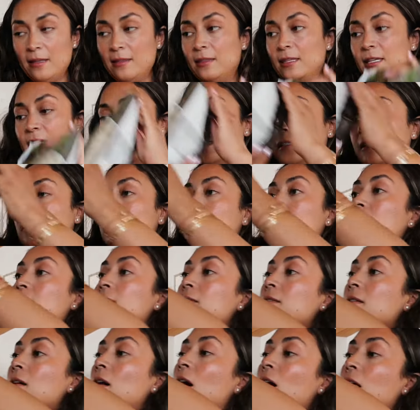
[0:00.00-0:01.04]
this
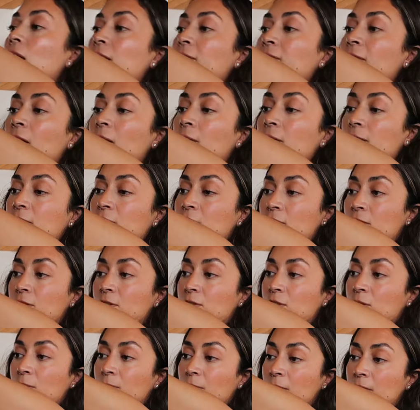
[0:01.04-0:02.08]
cauliflower is just
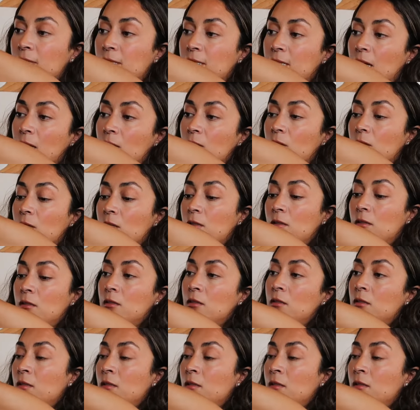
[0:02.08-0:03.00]
super subtle,